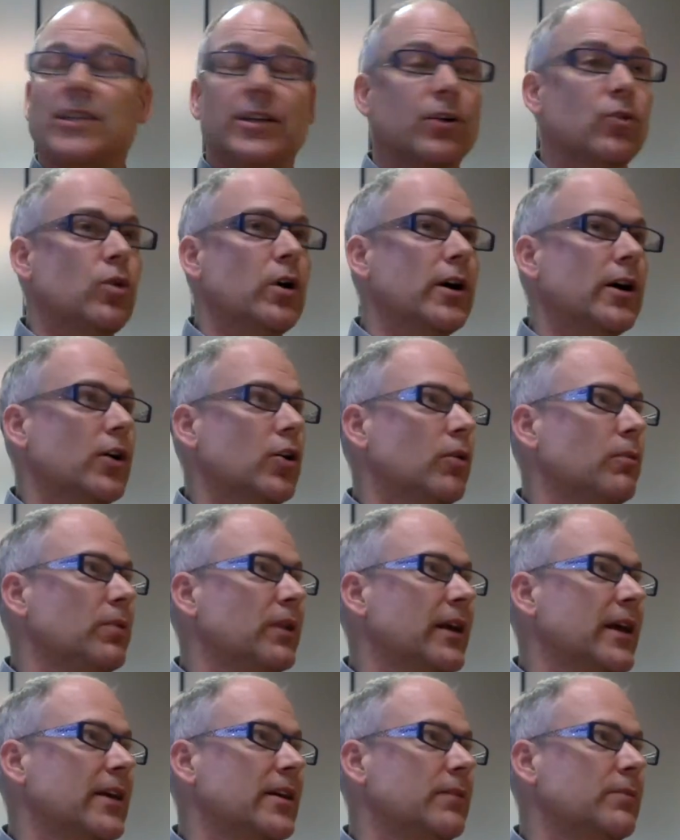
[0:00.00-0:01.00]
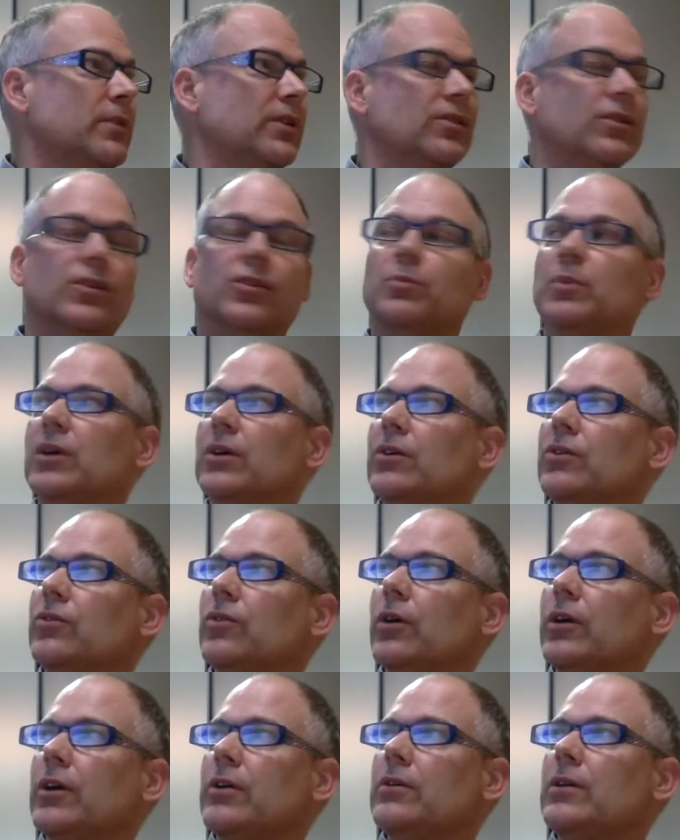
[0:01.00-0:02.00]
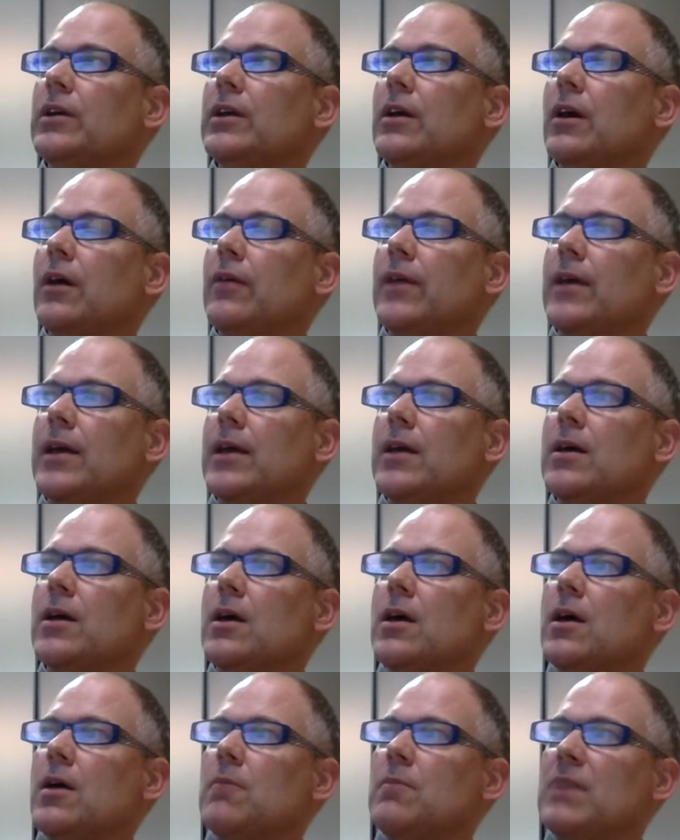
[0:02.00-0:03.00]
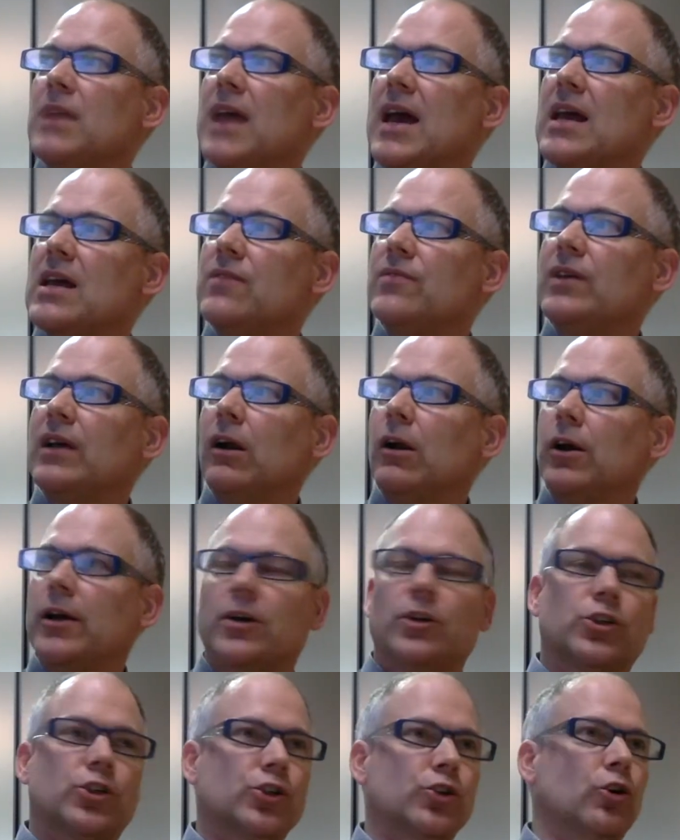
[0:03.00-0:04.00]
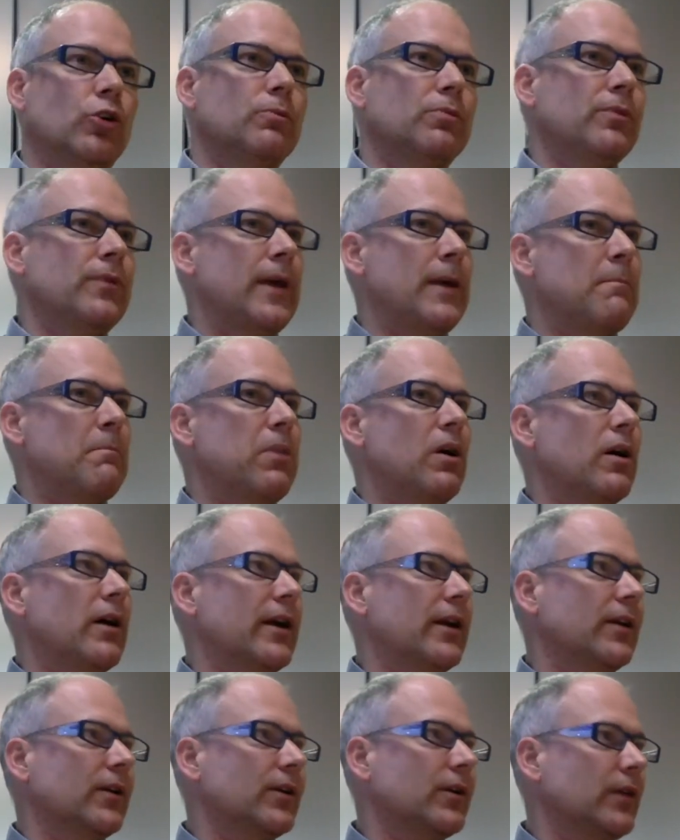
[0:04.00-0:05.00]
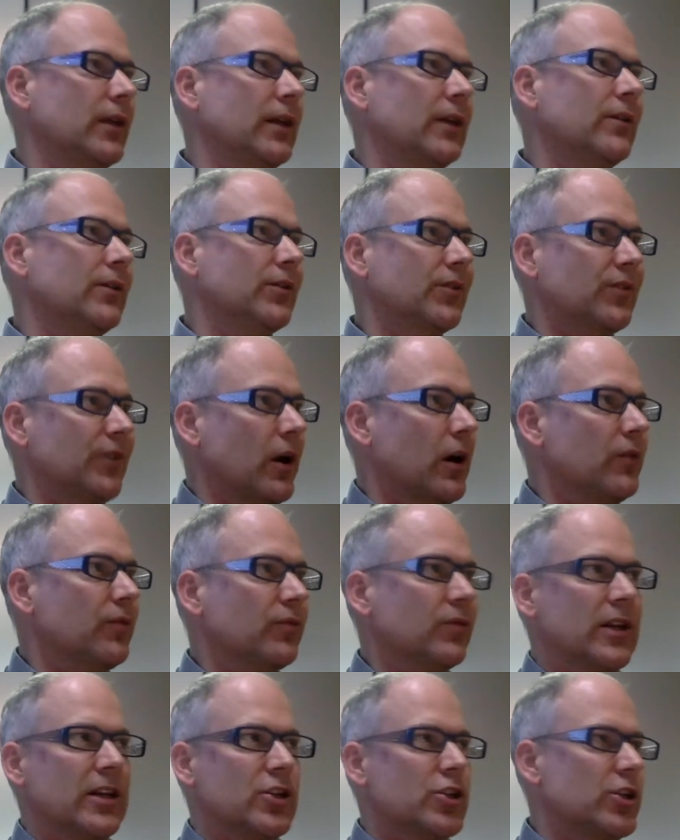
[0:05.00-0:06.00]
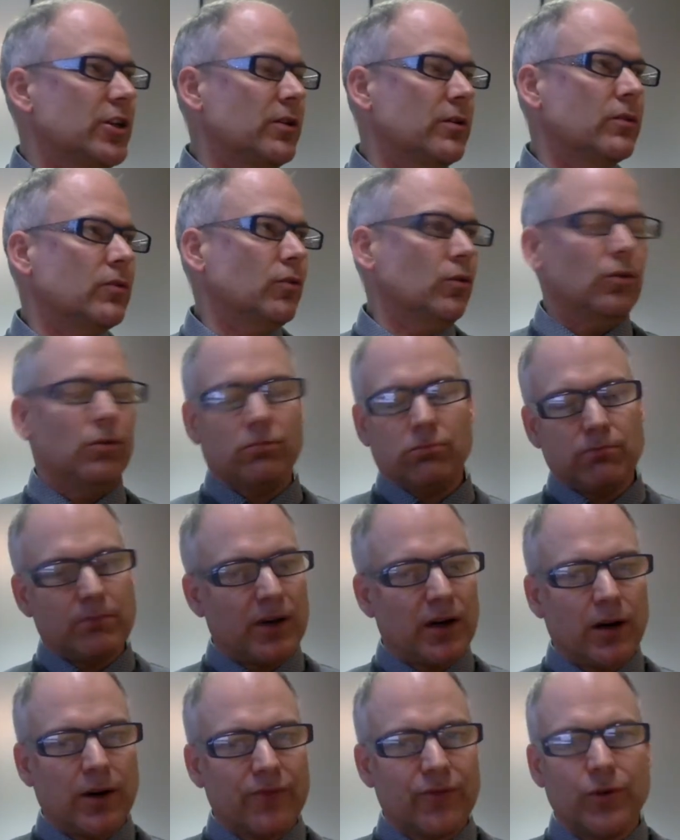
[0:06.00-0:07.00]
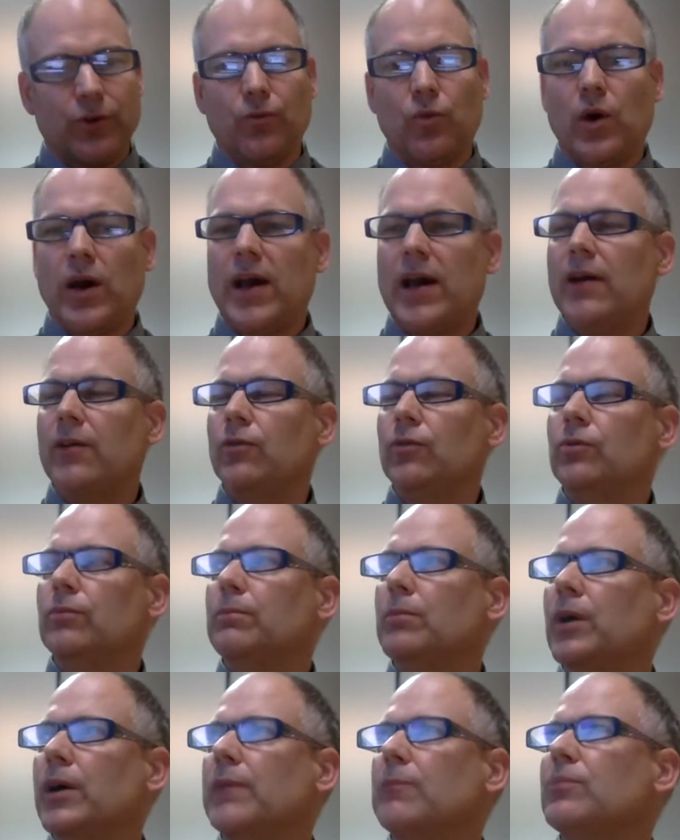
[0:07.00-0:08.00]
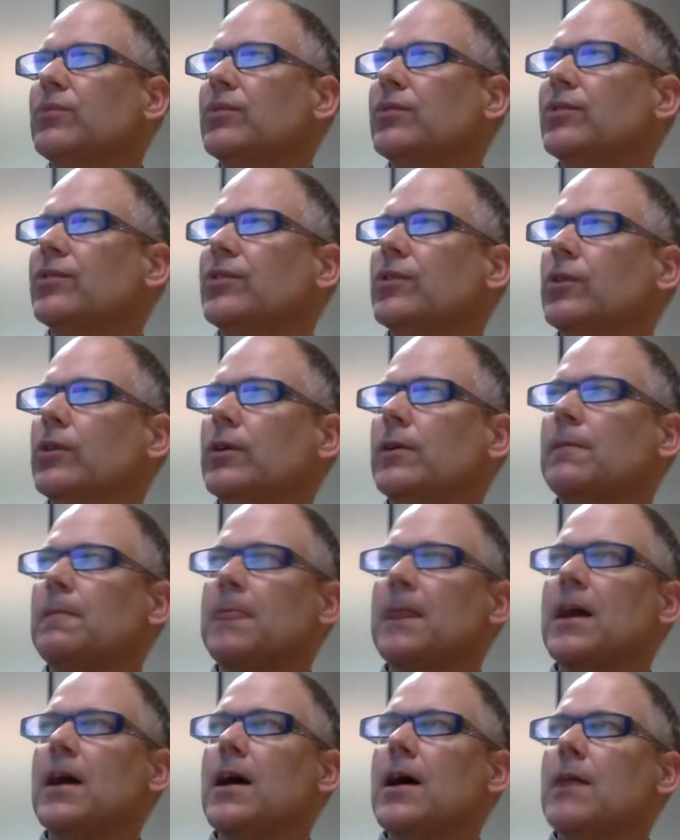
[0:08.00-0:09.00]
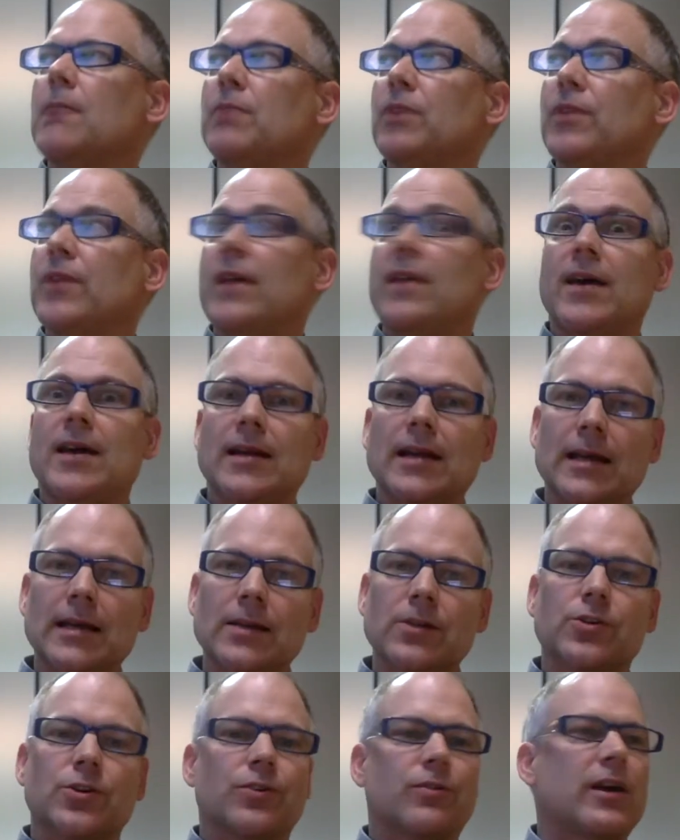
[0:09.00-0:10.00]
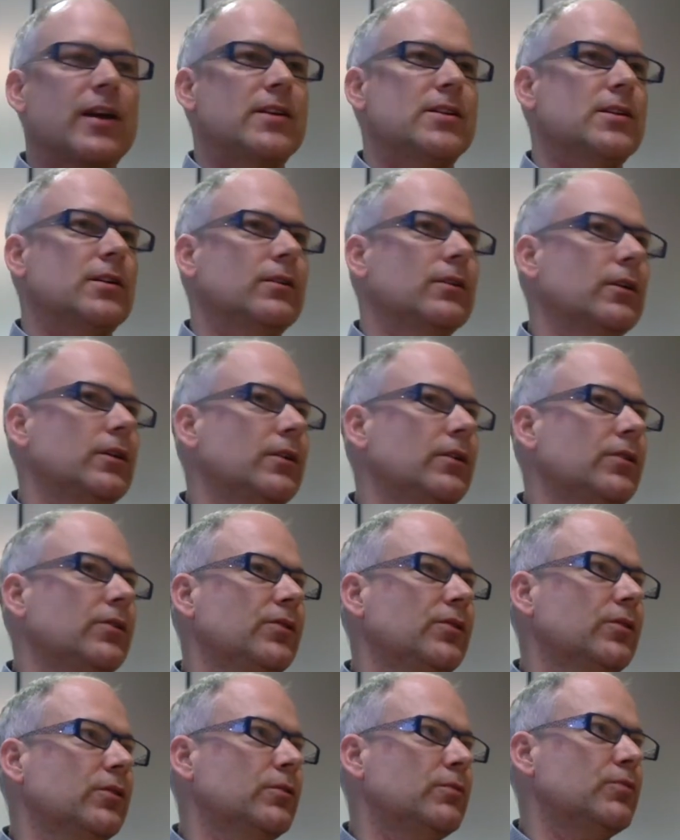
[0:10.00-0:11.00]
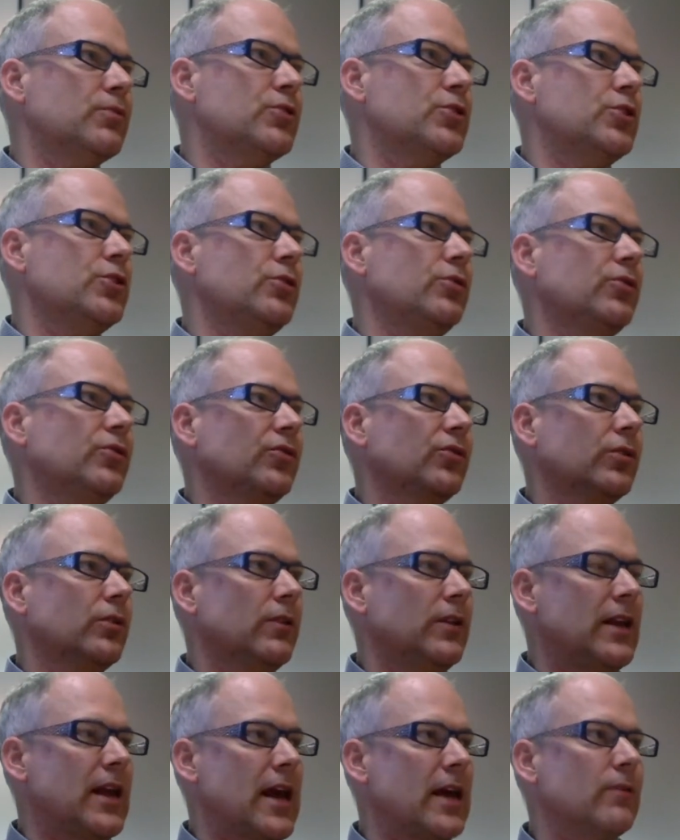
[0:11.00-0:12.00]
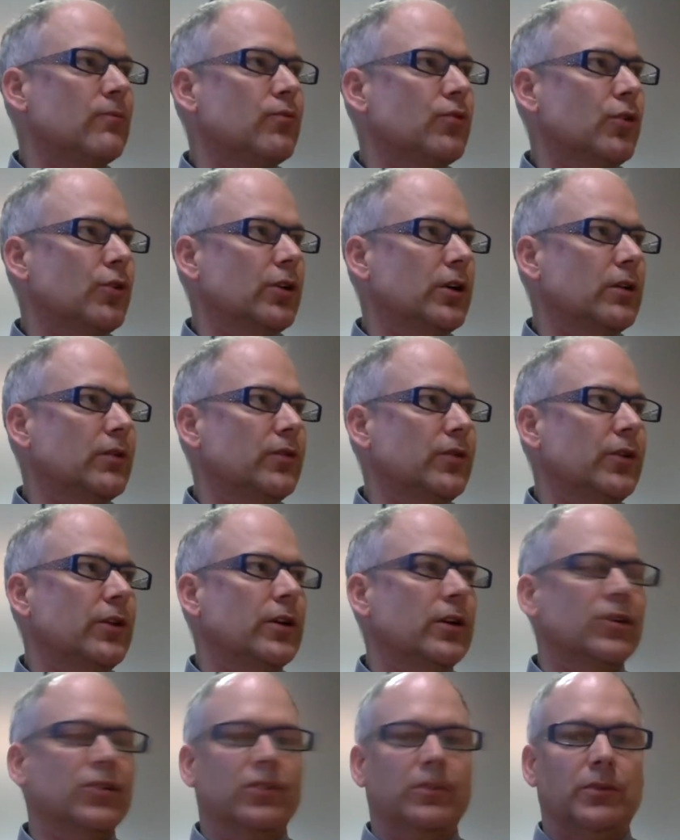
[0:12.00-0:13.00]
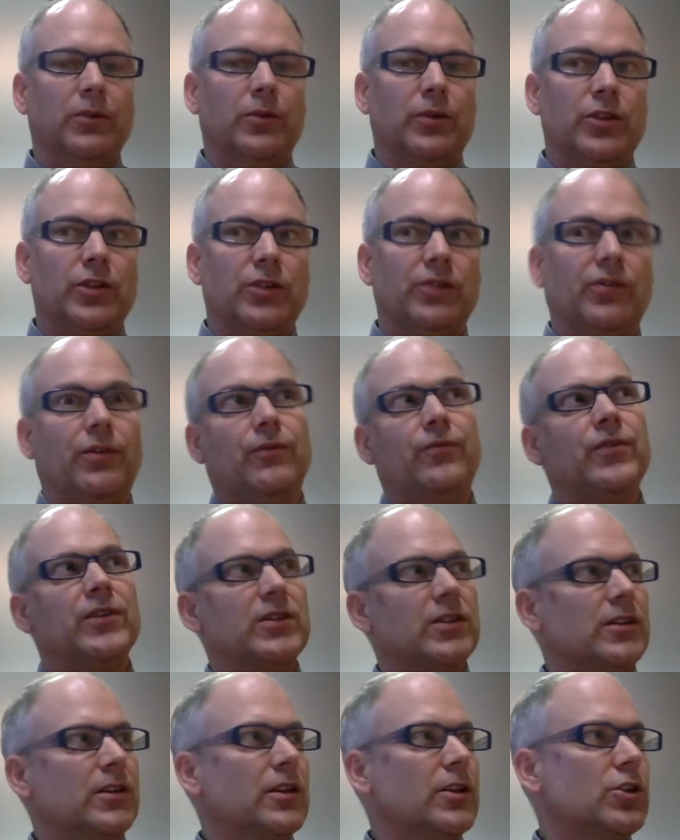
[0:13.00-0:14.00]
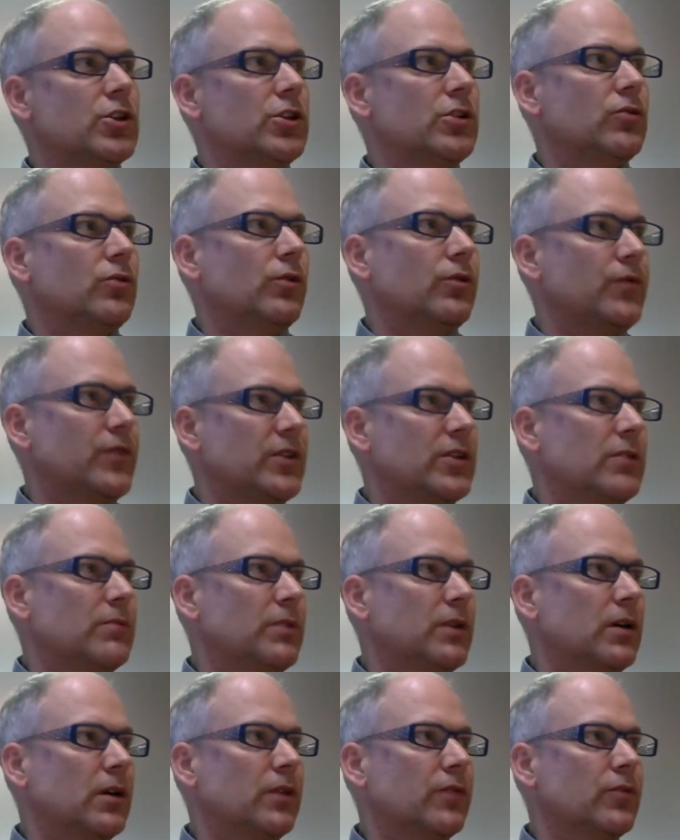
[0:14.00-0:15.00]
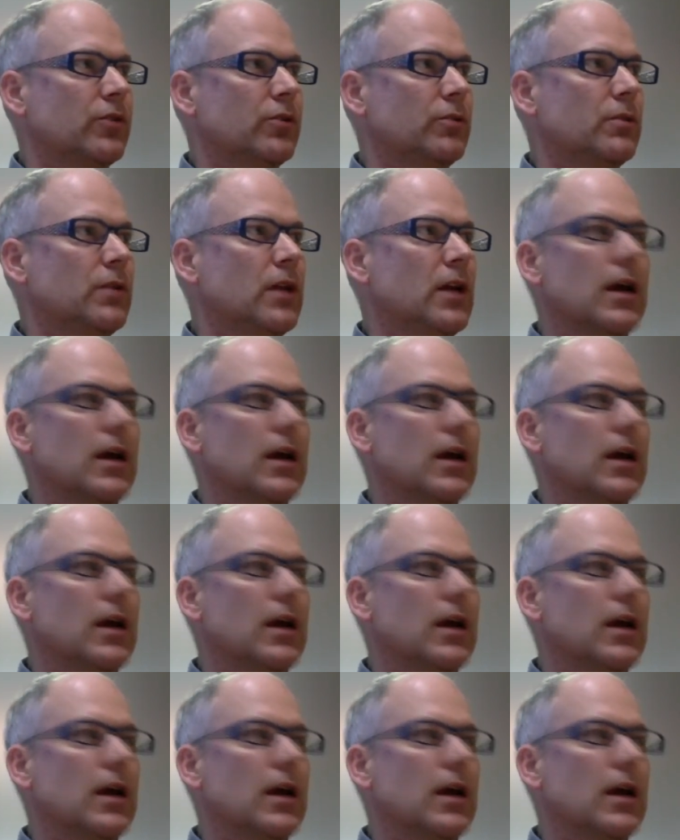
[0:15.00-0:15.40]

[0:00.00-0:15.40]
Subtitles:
quite a complicated business because not only are they behaving like a shop, they're buying in stuff, kitchen or bathroom ware or pipes and so on, but they're then integrating those to produce the end product for the customer, which is the fitted kitchen or the fitted bathroom.